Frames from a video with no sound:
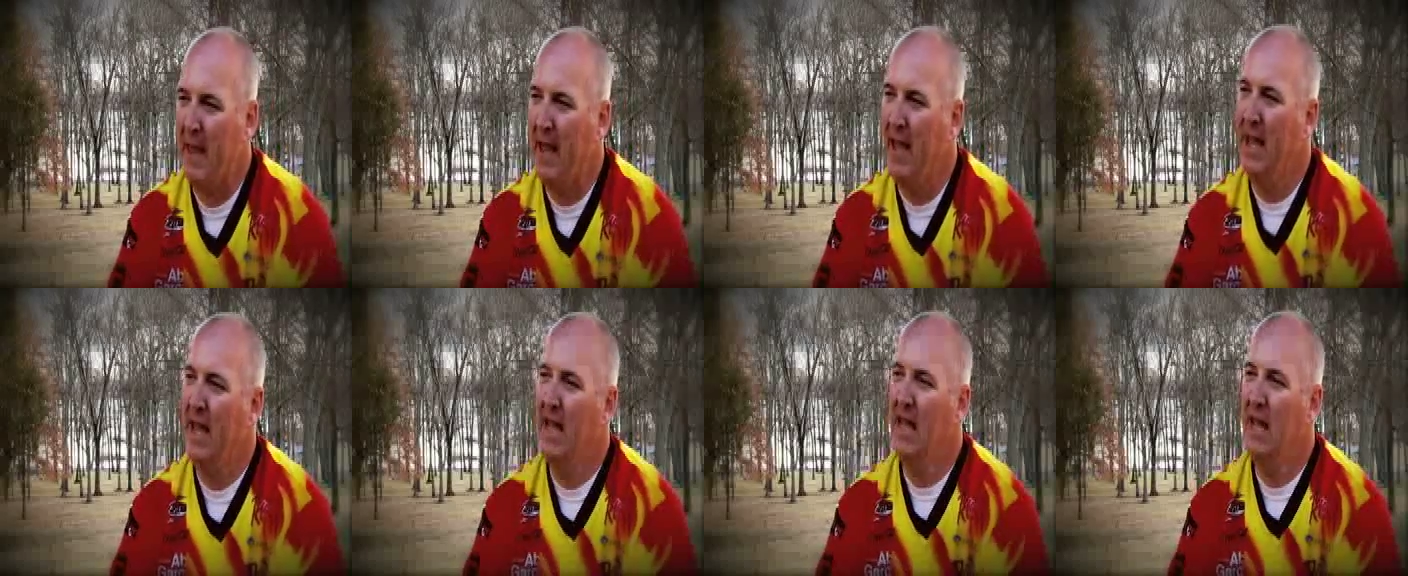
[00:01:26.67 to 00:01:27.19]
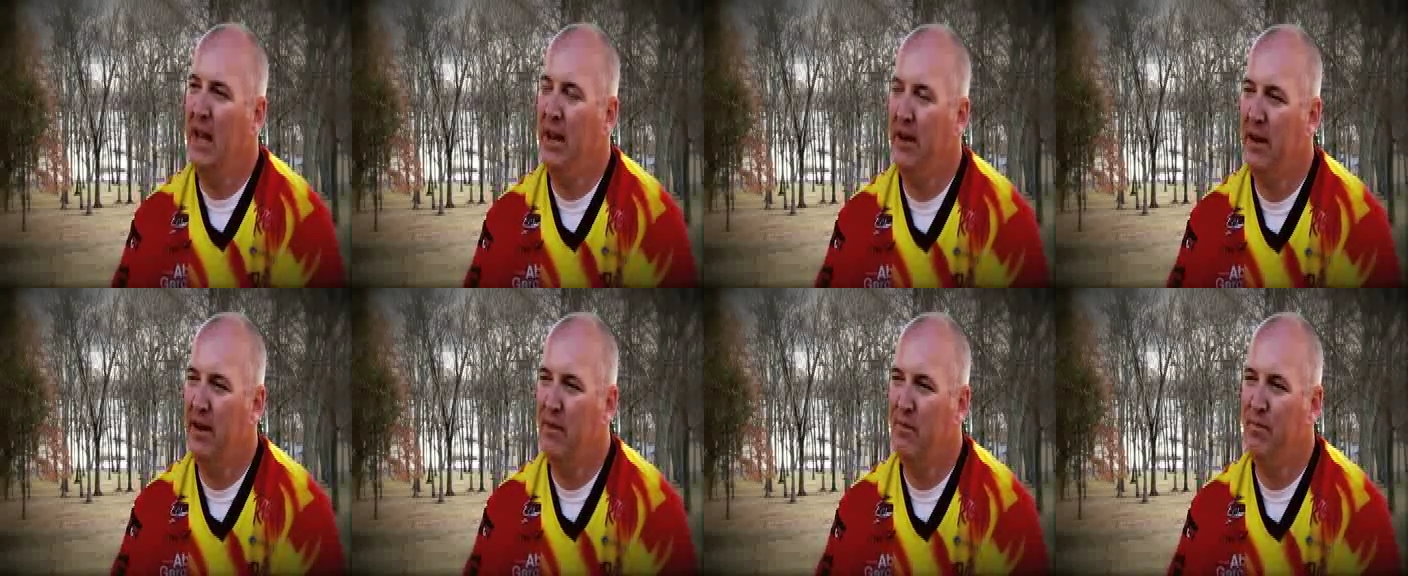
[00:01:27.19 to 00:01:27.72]
And
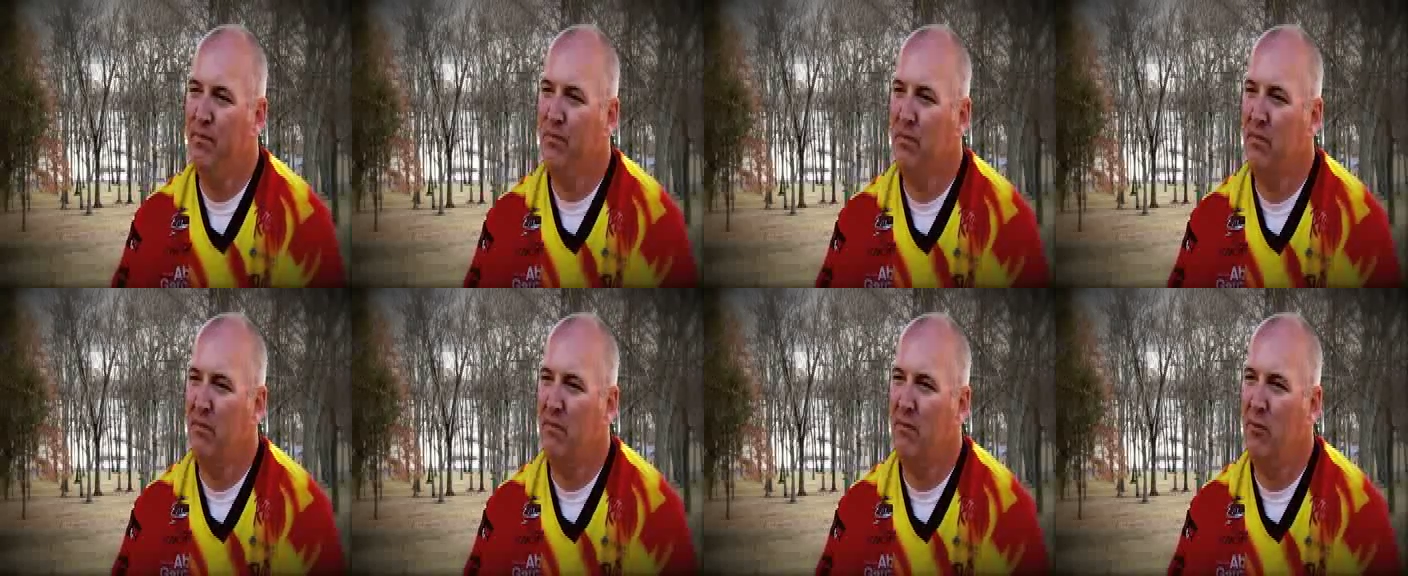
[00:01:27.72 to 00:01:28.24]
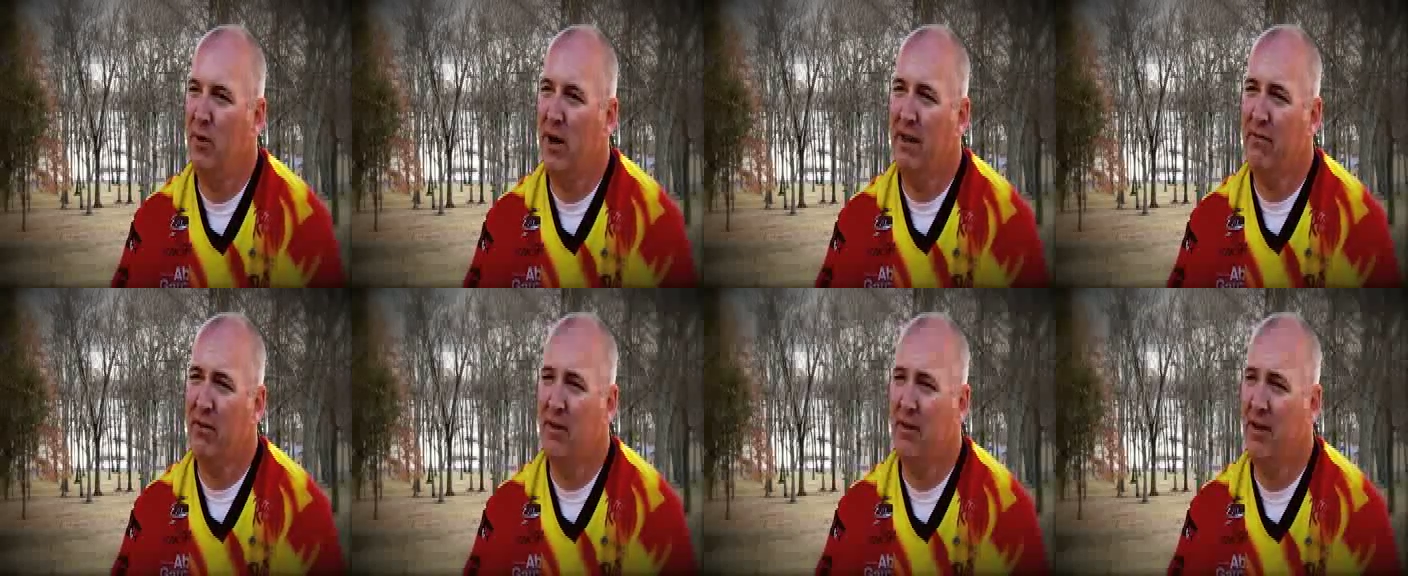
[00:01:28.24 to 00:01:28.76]
one
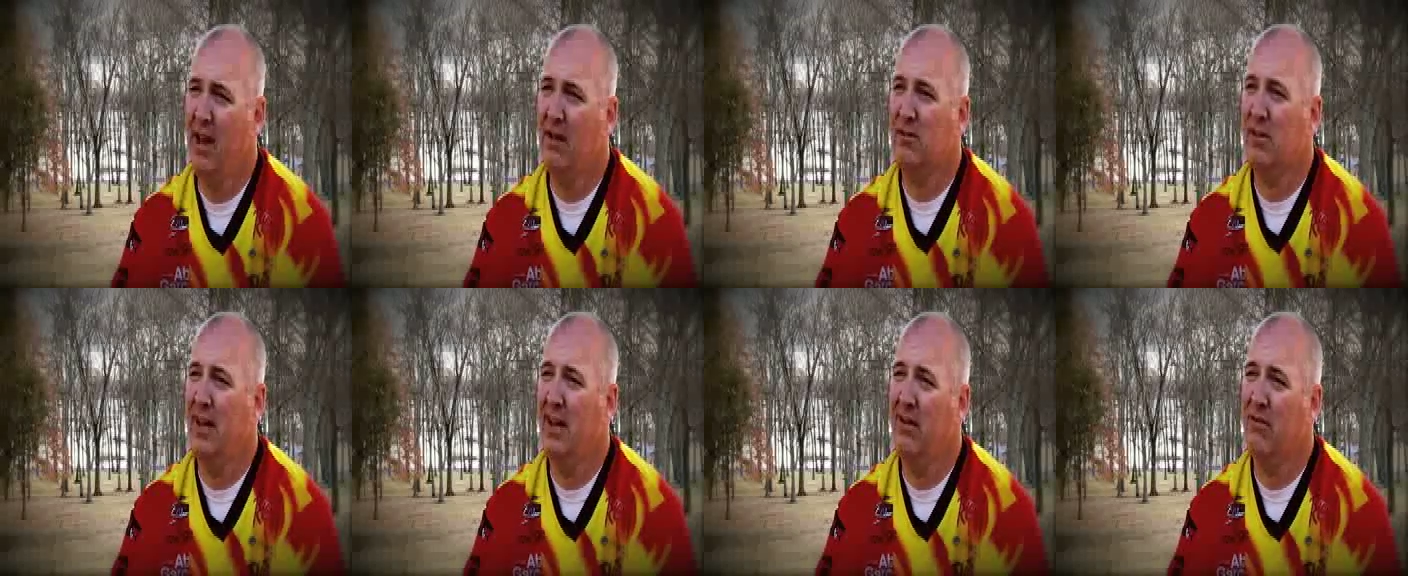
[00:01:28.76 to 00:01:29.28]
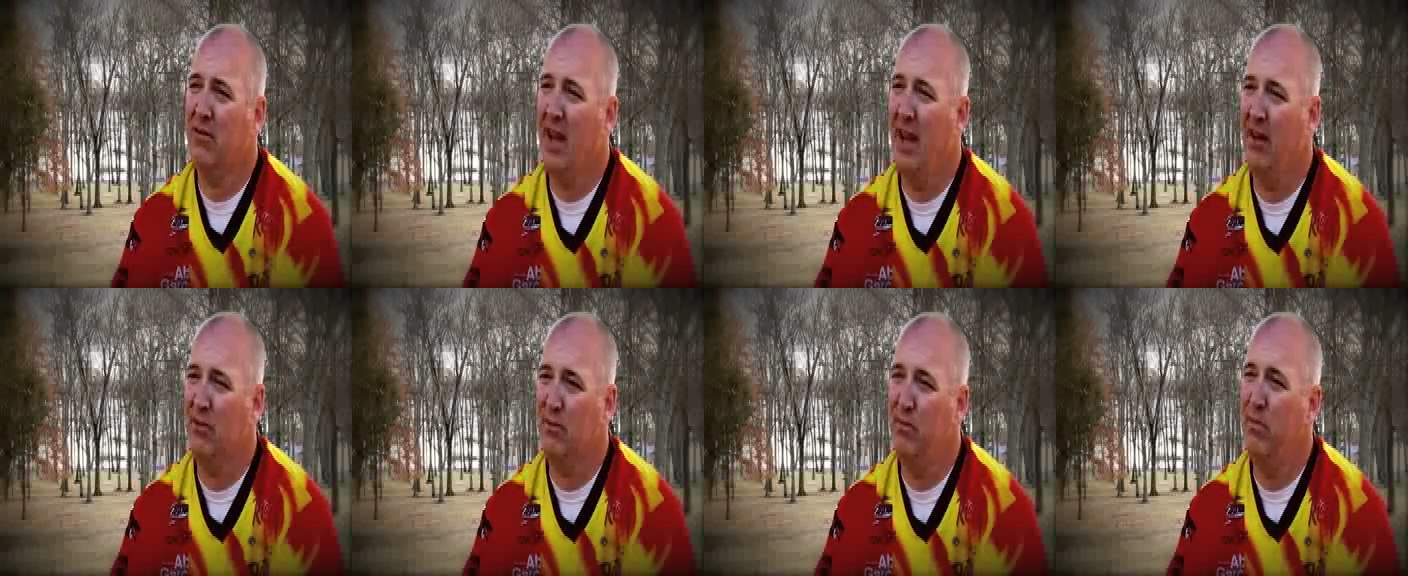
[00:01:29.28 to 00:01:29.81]
afternoon I was laying on the
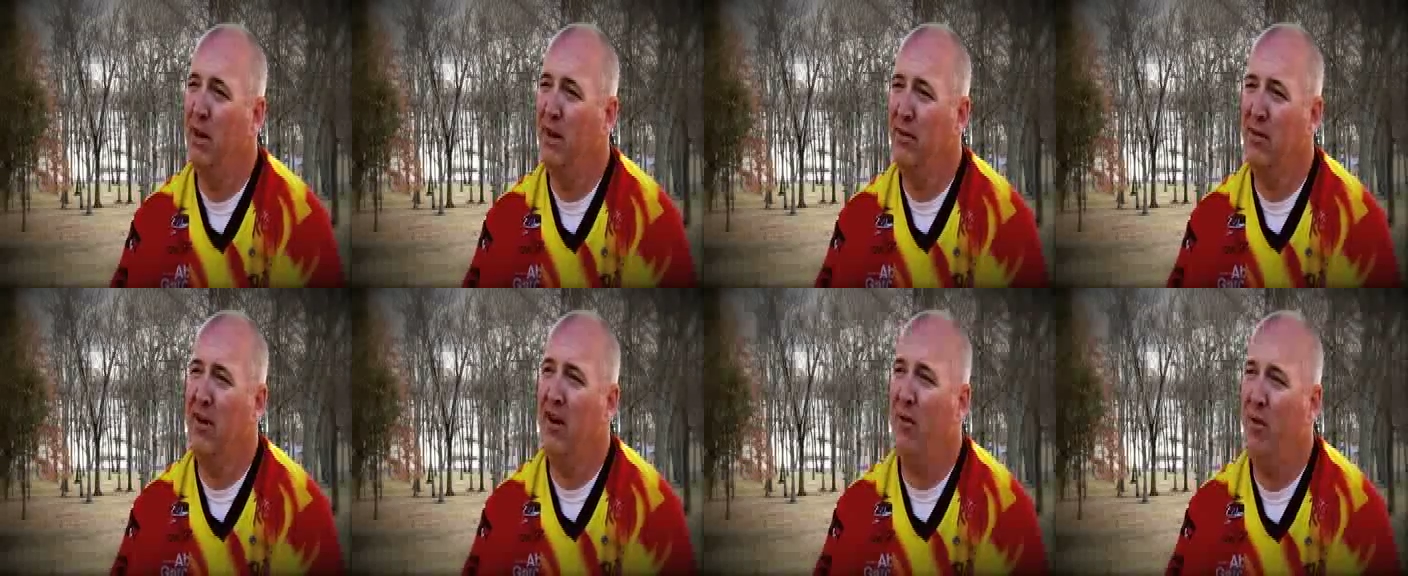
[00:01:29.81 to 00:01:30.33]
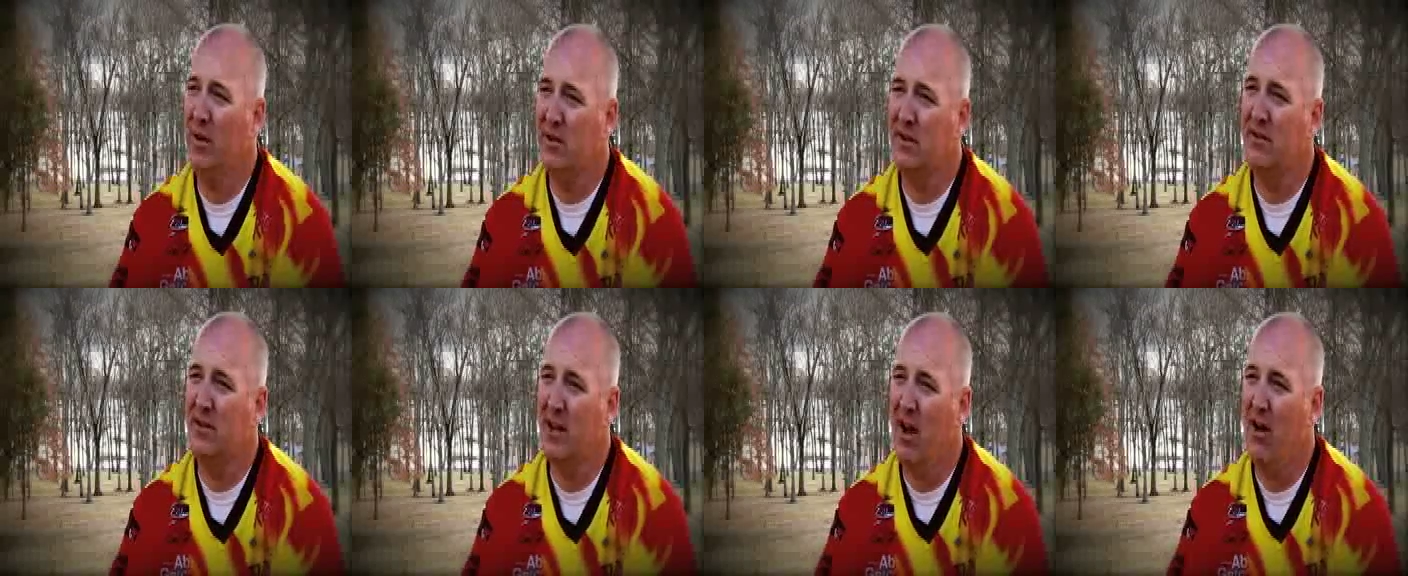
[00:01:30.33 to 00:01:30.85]
couch, believe it or not,
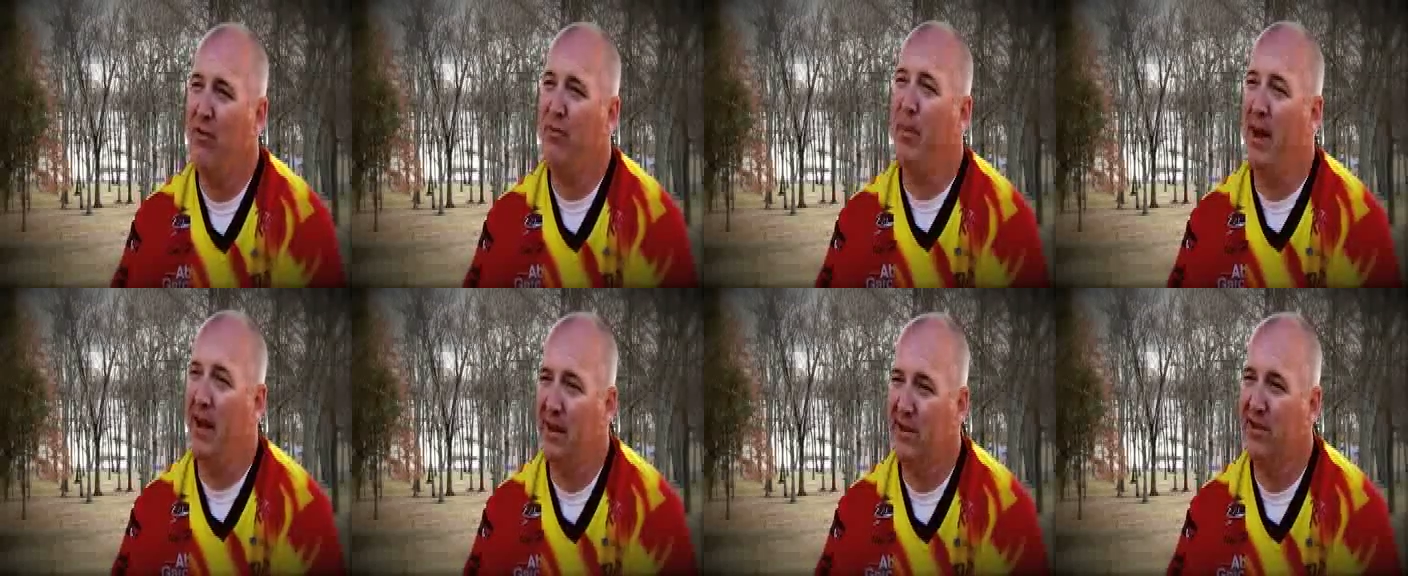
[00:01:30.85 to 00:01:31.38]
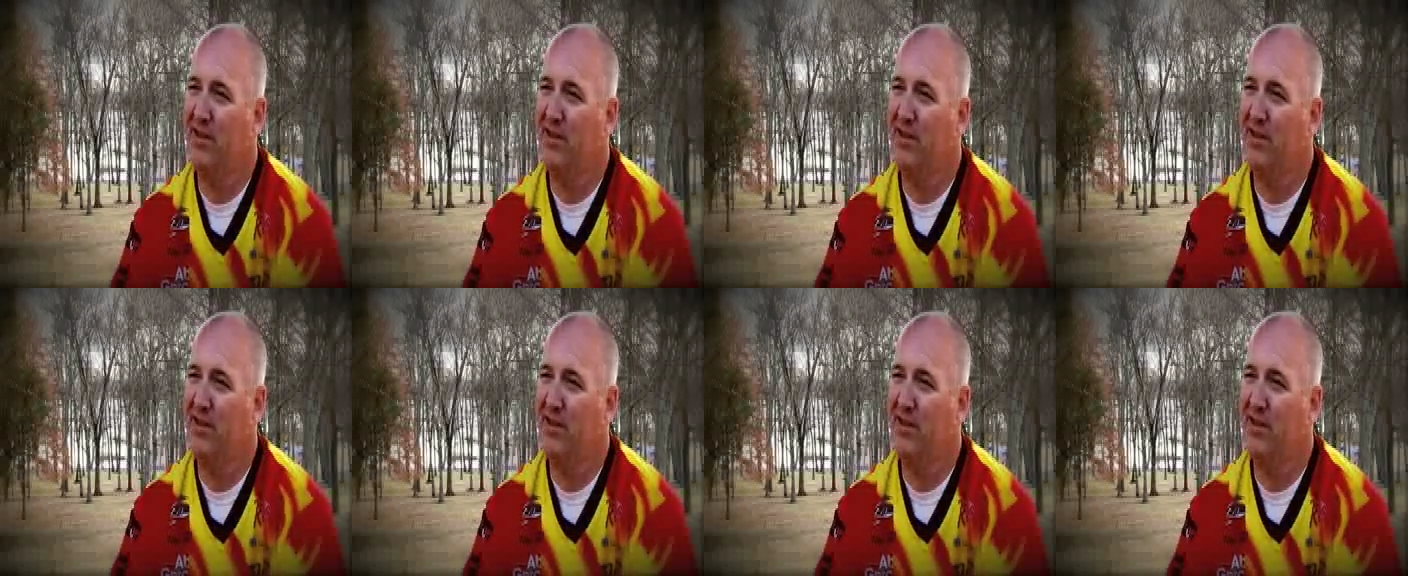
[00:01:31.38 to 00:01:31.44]
watching a golf match.